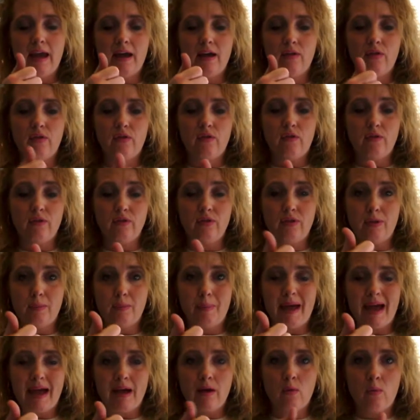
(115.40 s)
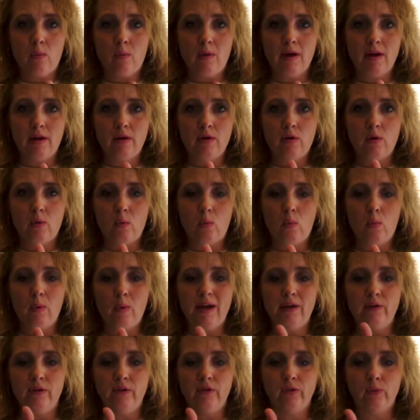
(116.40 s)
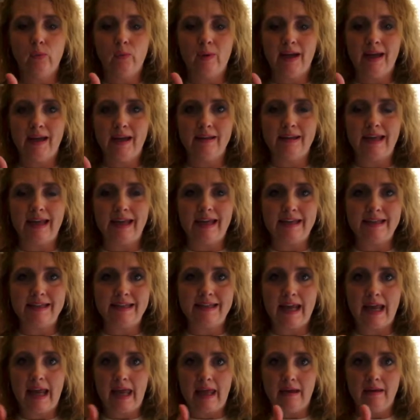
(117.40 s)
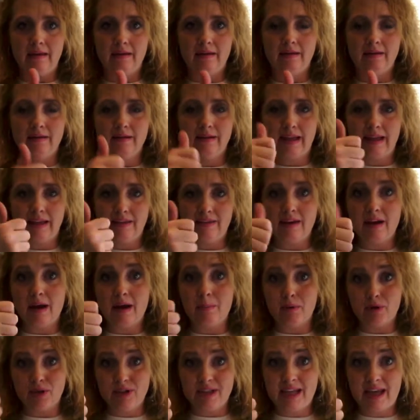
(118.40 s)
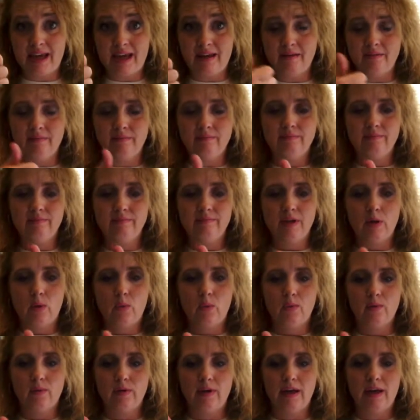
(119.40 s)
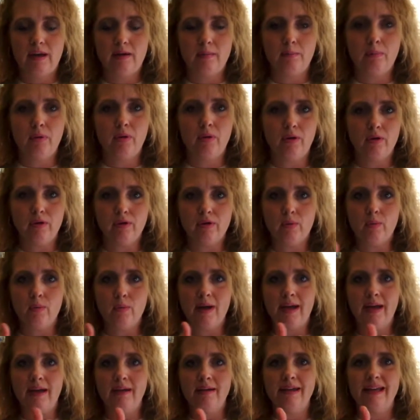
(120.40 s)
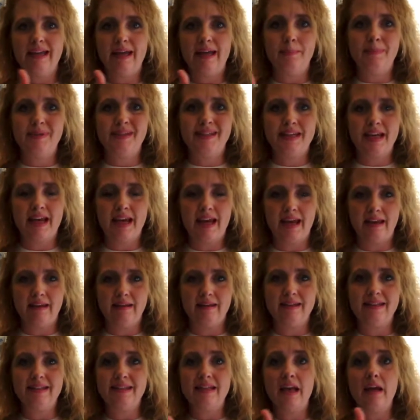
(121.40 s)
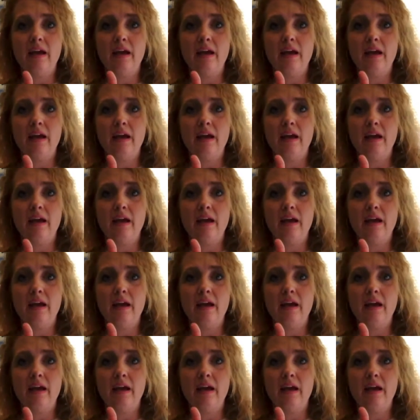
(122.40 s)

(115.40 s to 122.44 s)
and the back one wiggles away like a 10, like the number 10, and pull it away. Abstain,